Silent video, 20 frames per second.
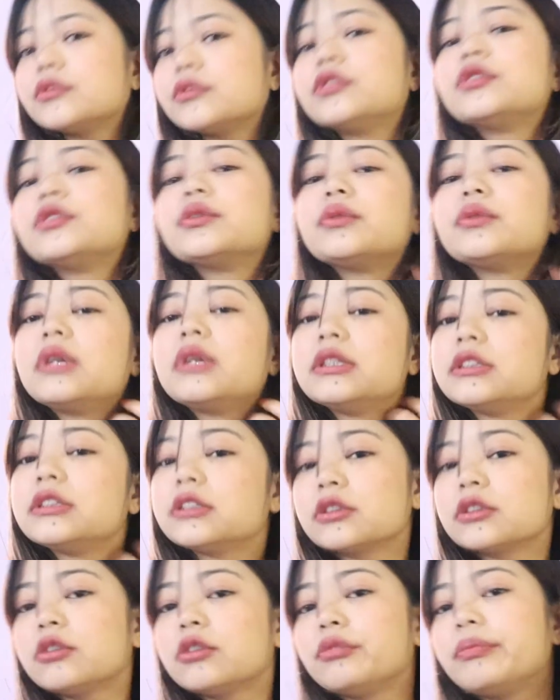So I'll
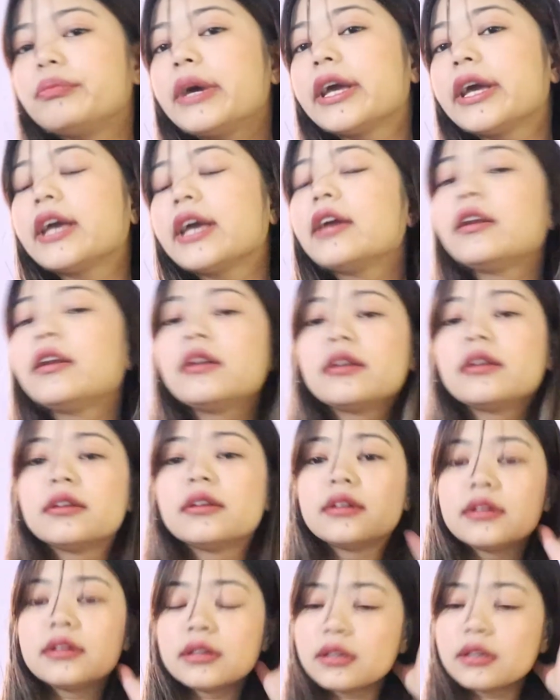just comb my hair.
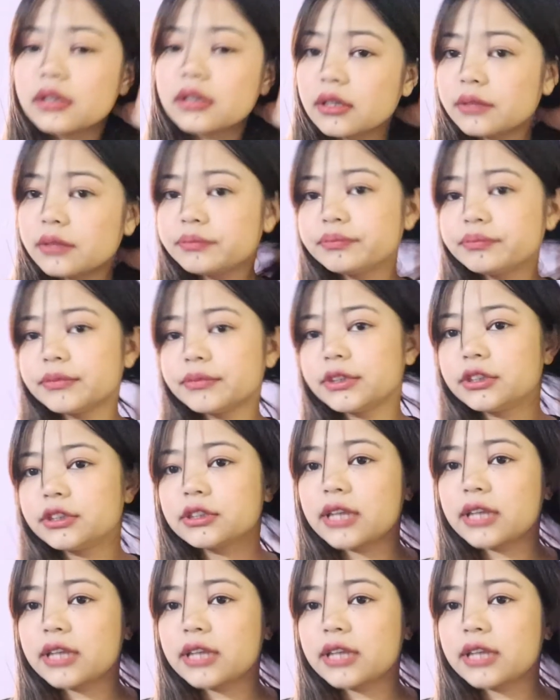It's